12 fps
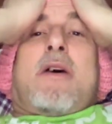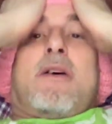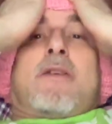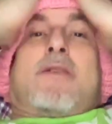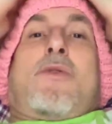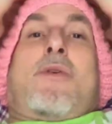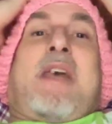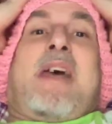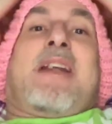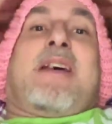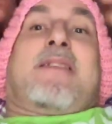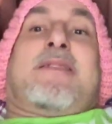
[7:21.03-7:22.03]
So
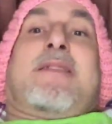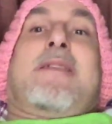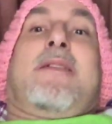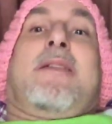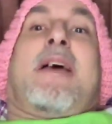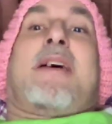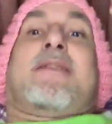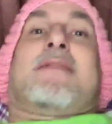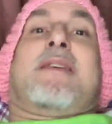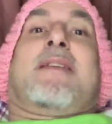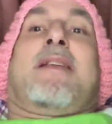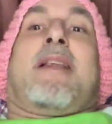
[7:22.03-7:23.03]
again, I see less
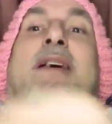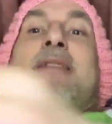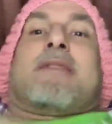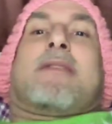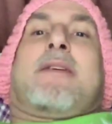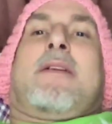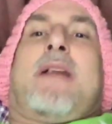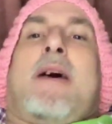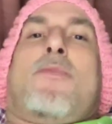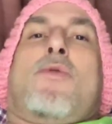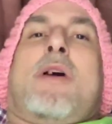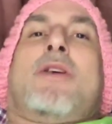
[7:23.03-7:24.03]
and less
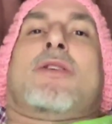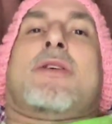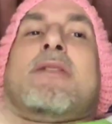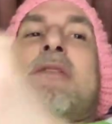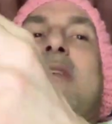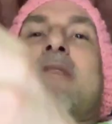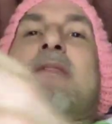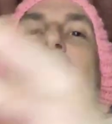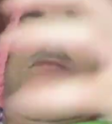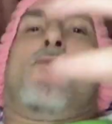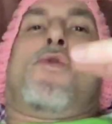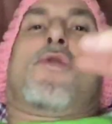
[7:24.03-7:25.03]
collaborations. I see
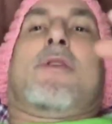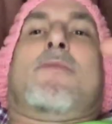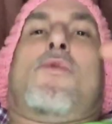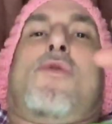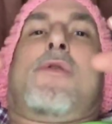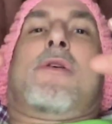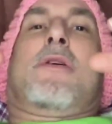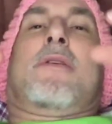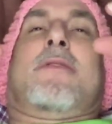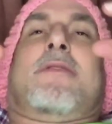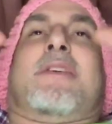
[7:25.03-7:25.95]
more and more